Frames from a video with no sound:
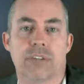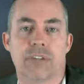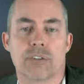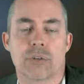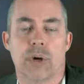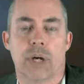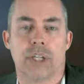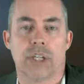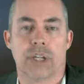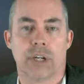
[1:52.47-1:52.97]

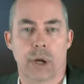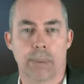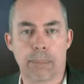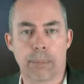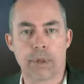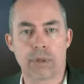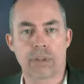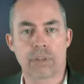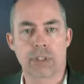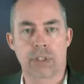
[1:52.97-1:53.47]
So on the
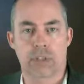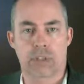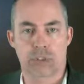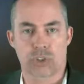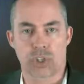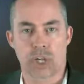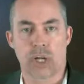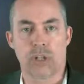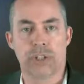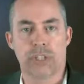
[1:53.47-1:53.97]
numbers, the
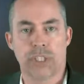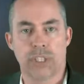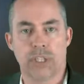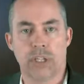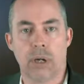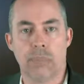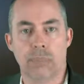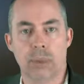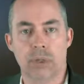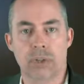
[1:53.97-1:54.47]
Sheldon
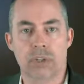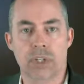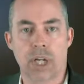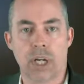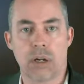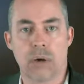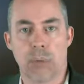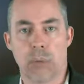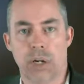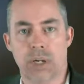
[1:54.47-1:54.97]
number
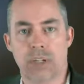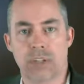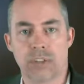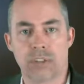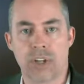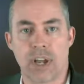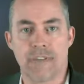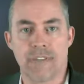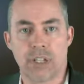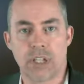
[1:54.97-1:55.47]
scale, 1 to
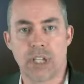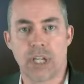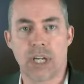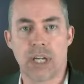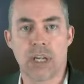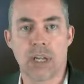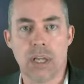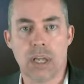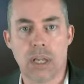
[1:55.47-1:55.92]
70,